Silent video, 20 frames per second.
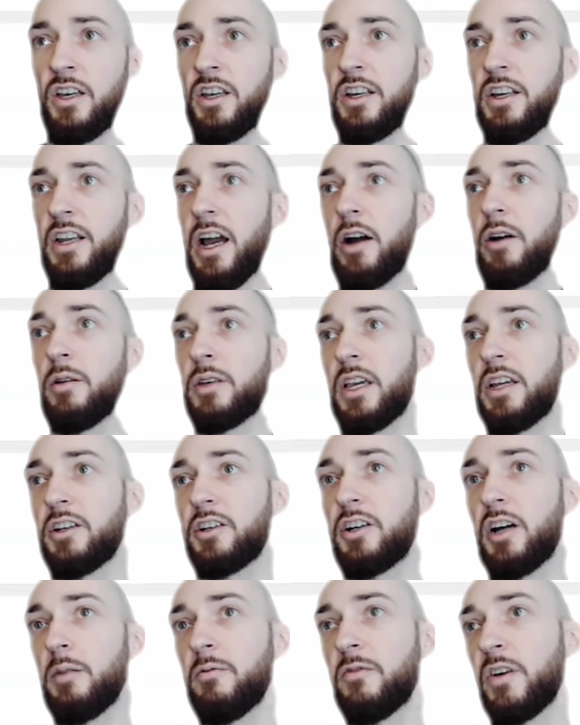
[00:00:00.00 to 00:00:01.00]
Now I can
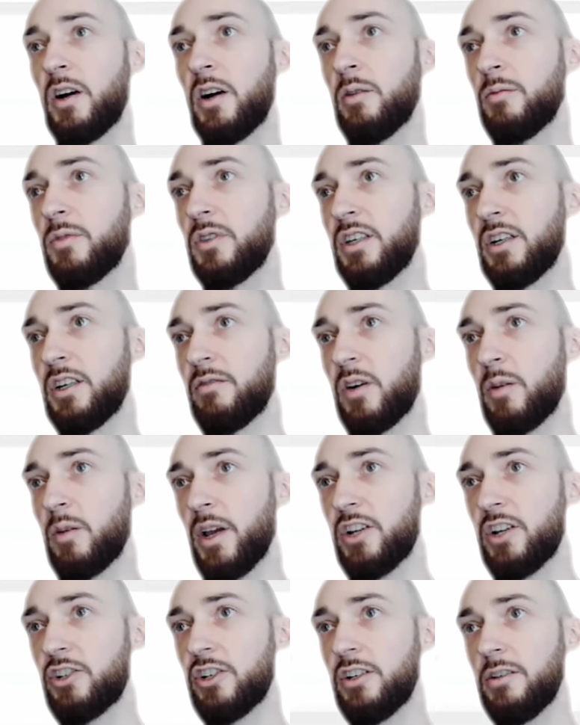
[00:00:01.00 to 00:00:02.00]
confirm the
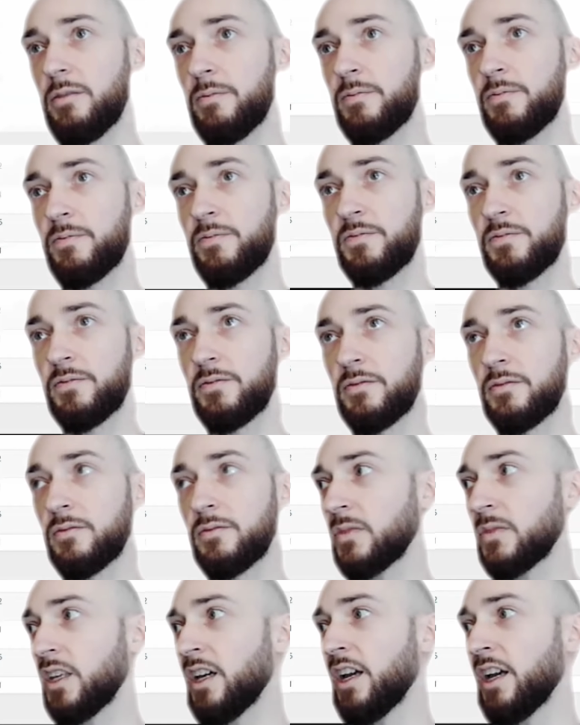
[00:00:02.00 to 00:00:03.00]
information,
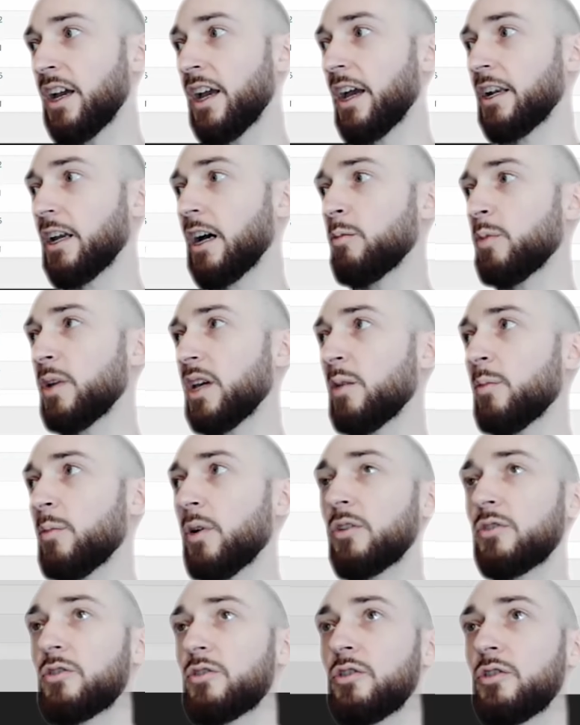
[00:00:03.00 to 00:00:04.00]
and I'll be
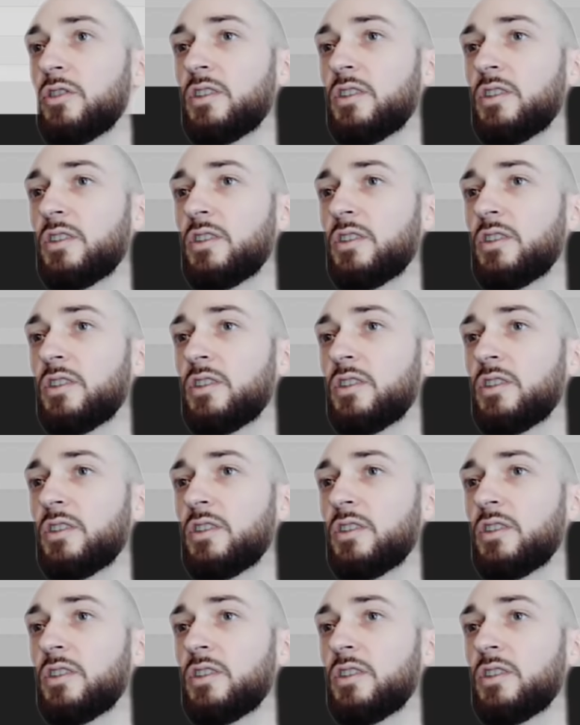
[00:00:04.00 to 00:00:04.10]
able to